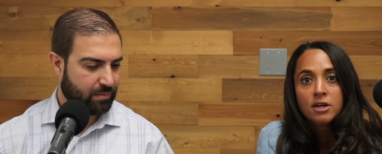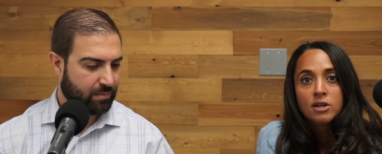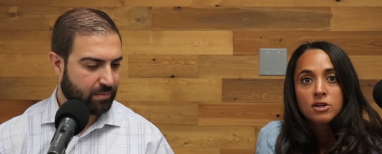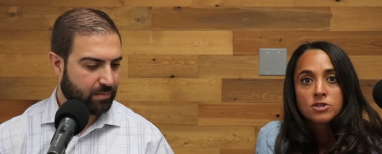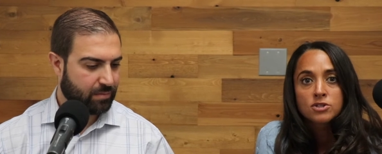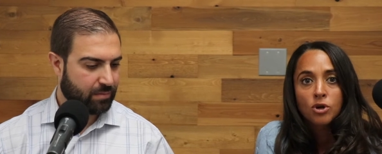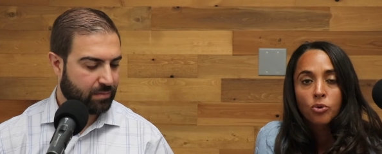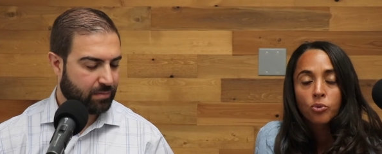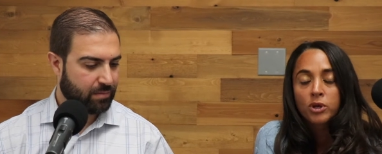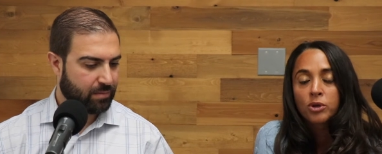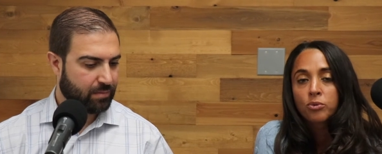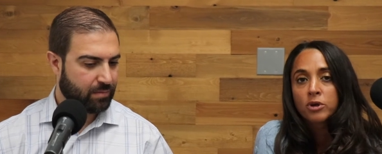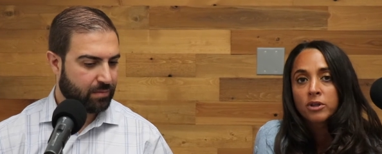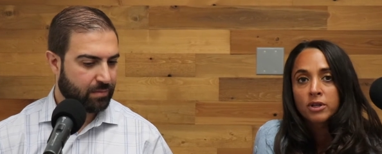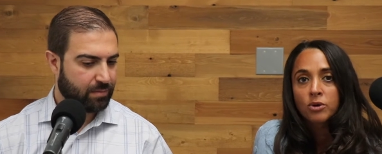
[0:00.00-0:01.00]
Speaker 1: So we
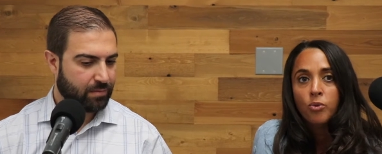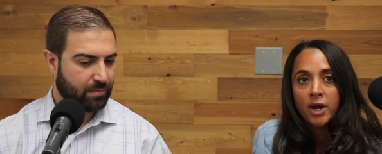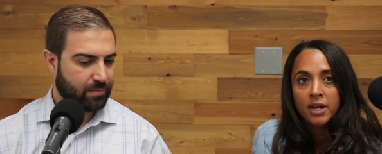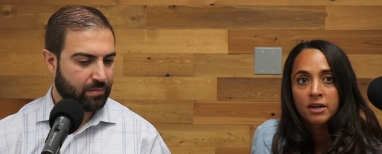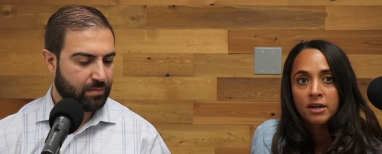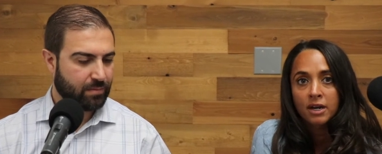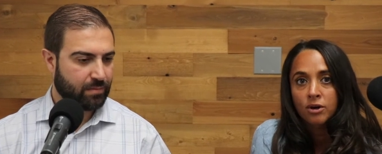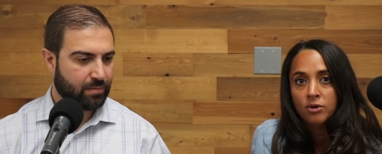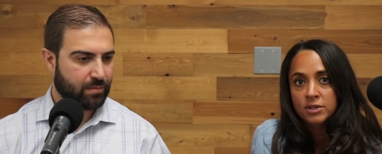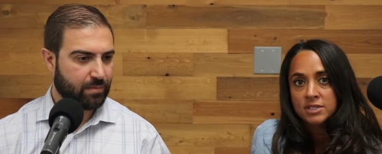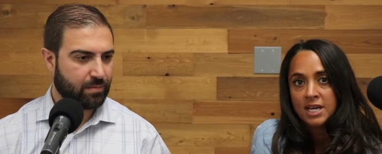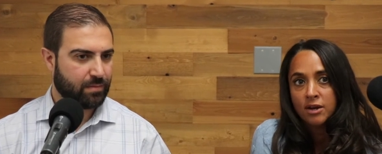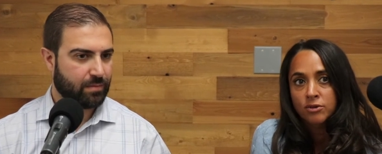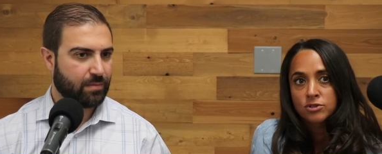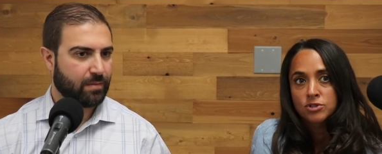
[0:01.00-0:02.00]
really want to narrow it
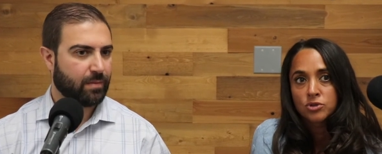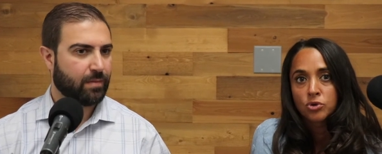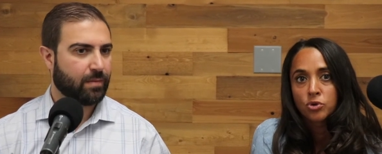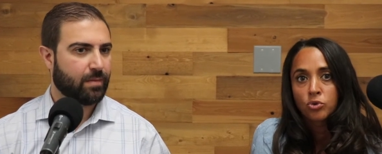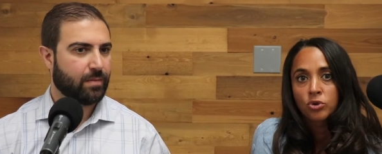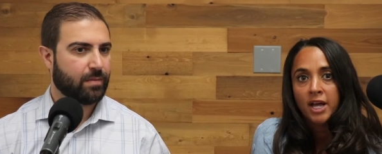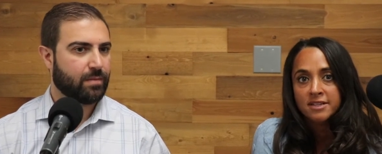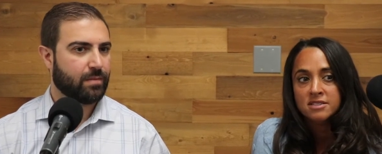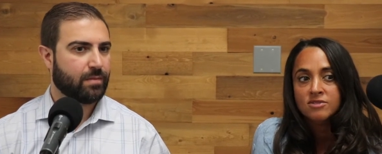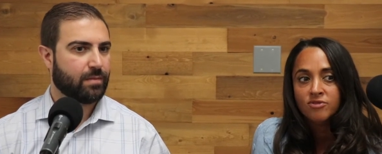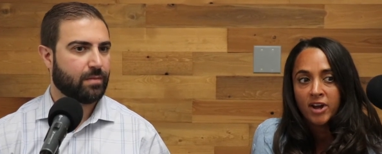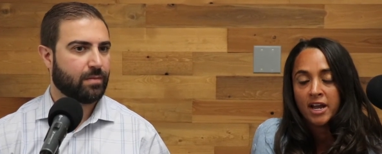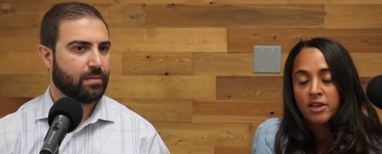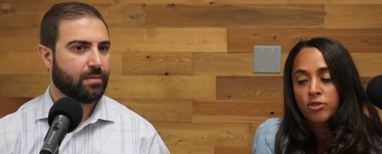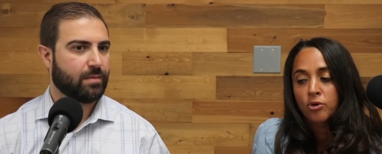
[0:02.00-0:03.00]
down to, let's
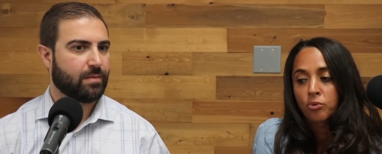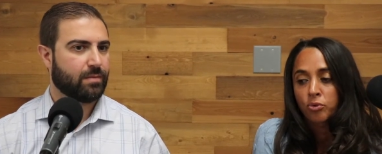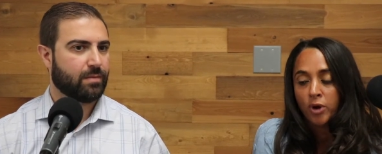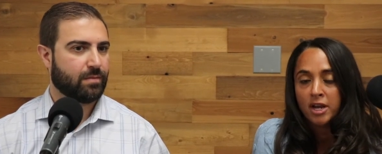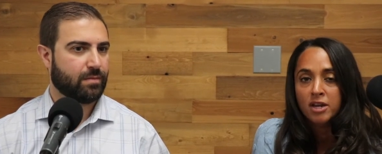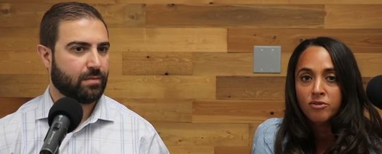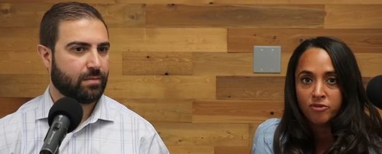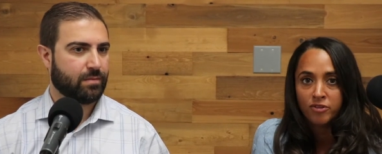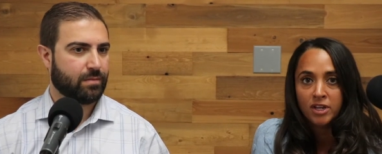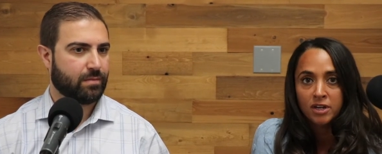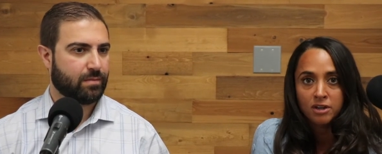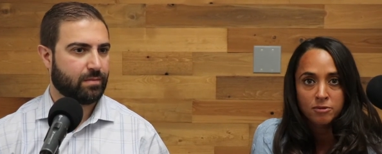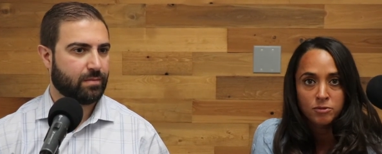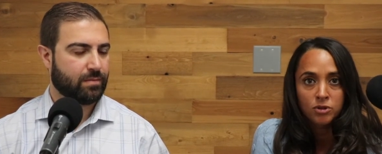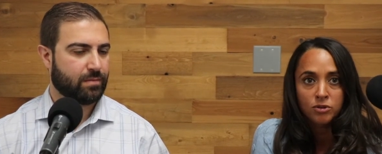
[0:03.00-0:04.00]
find the right fit
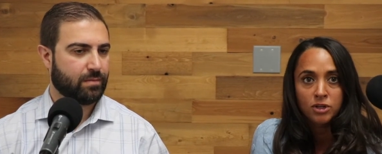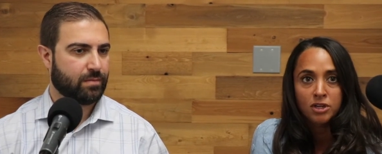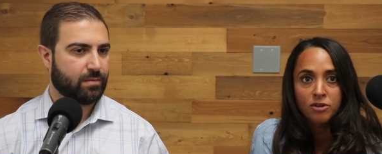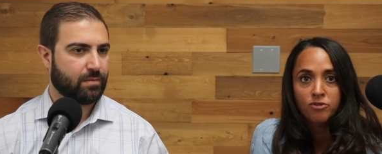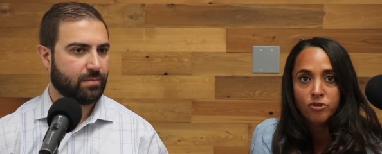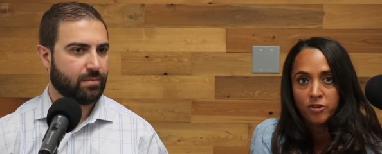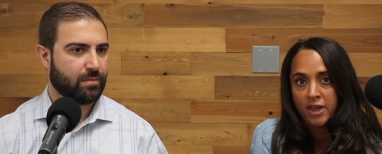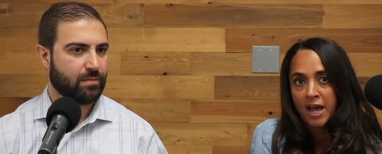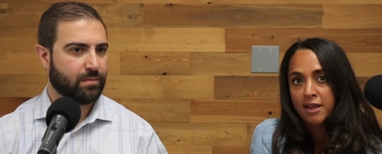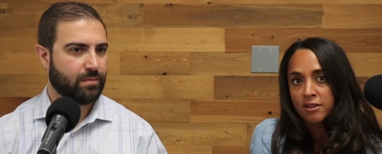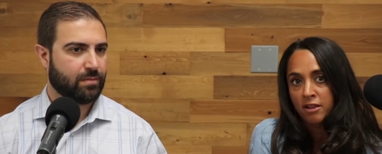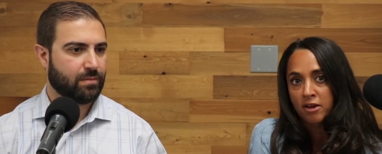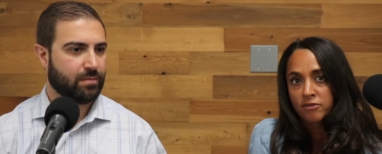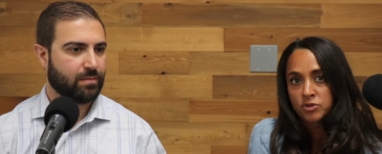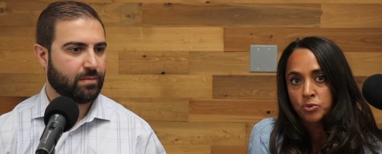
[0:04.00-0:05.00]
community for that
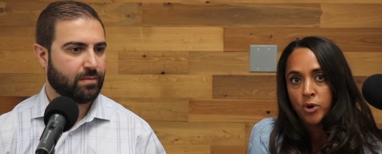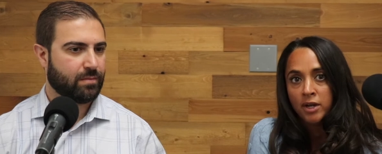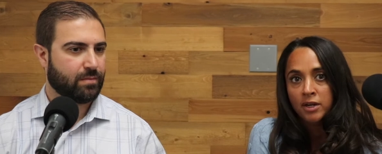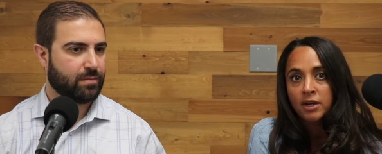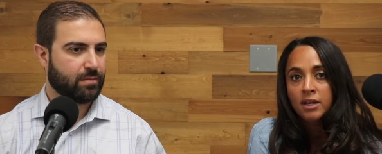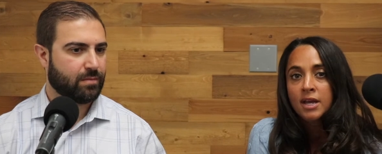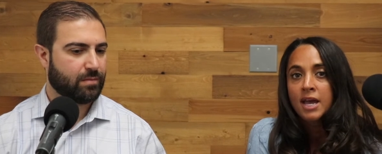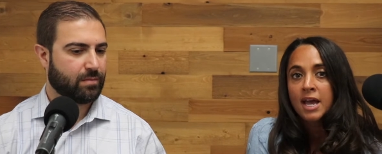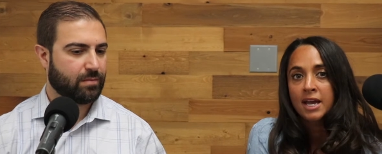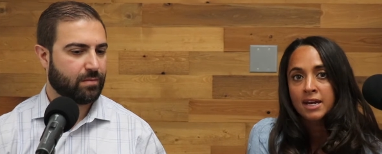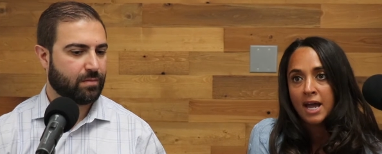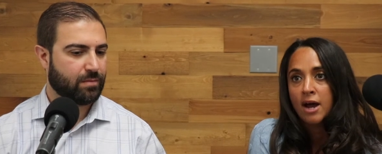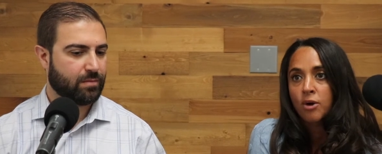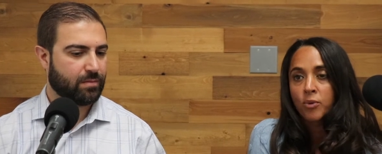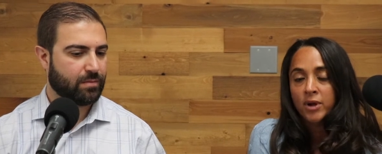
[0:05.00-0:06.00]
loved one and
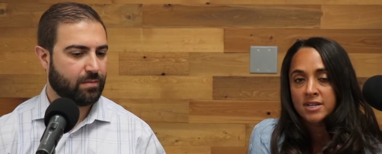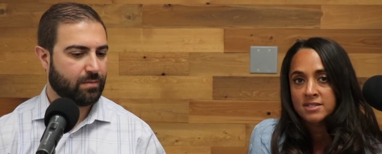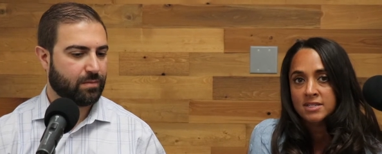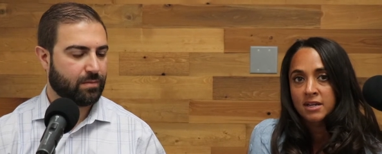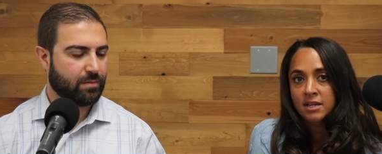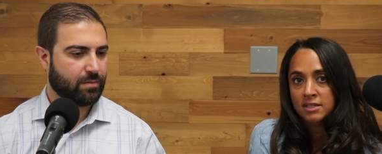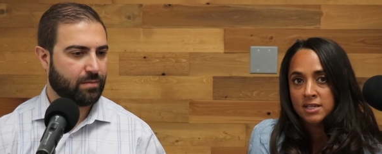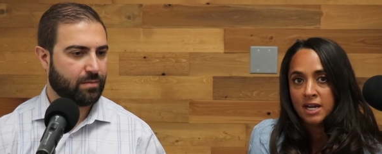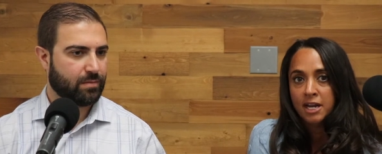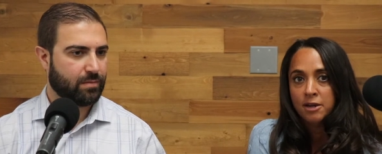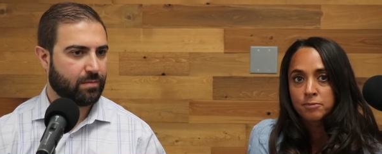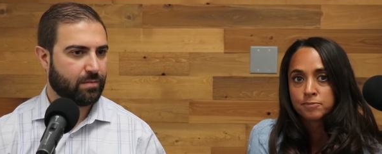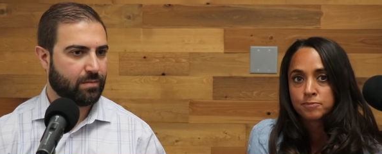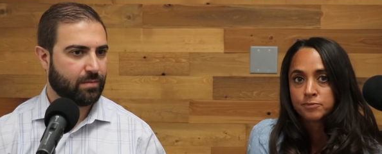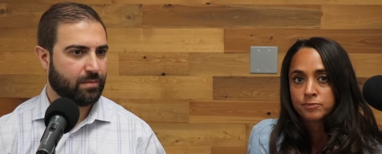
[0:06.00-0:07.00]
not waste any time.
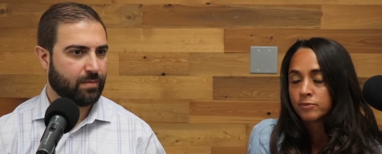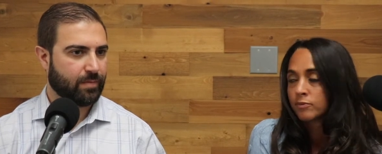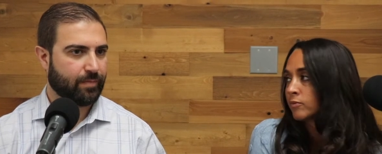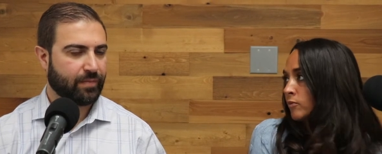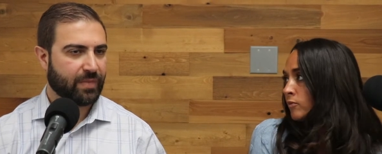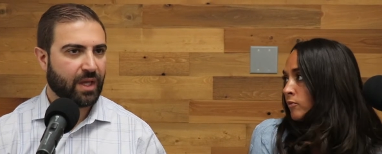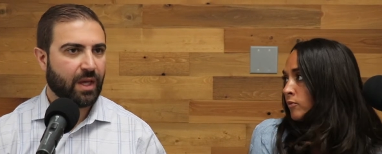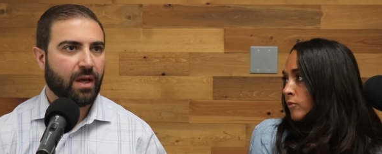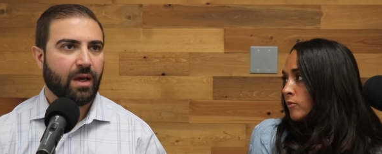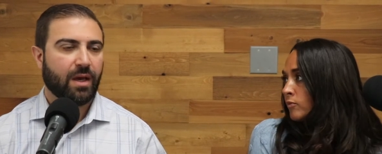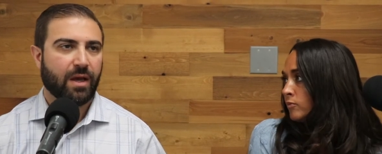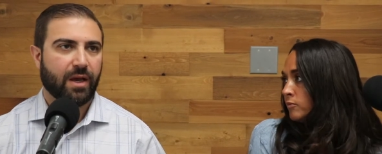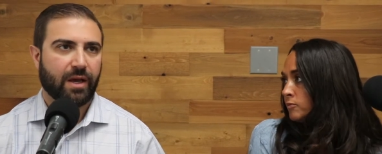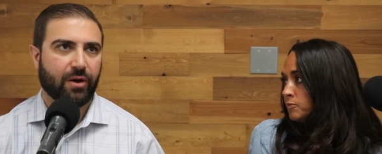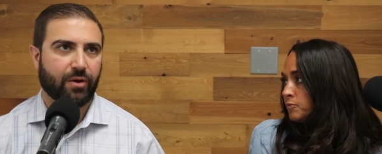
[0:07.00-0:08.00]

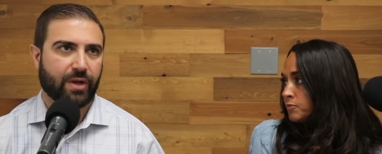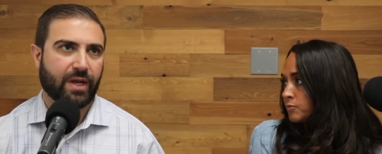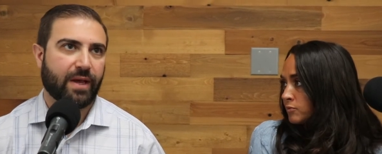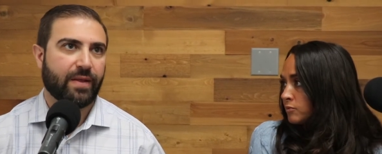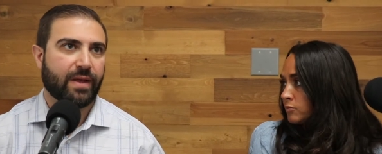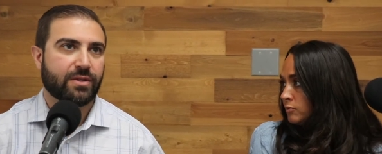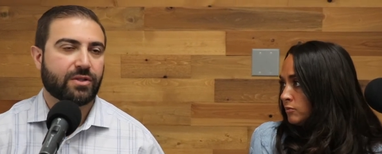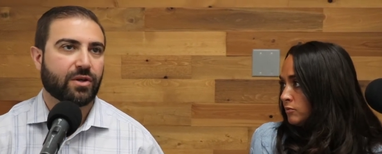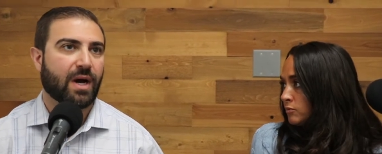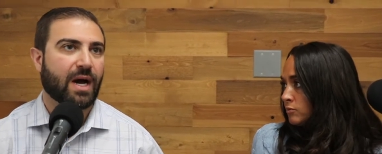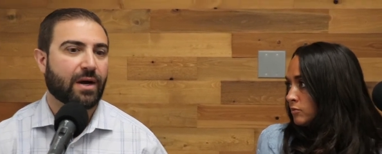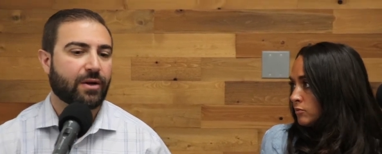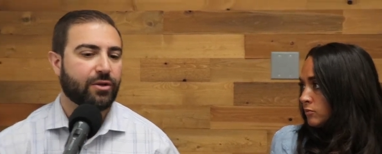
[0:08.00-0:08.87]
Speaker 2: Okay, and then so how do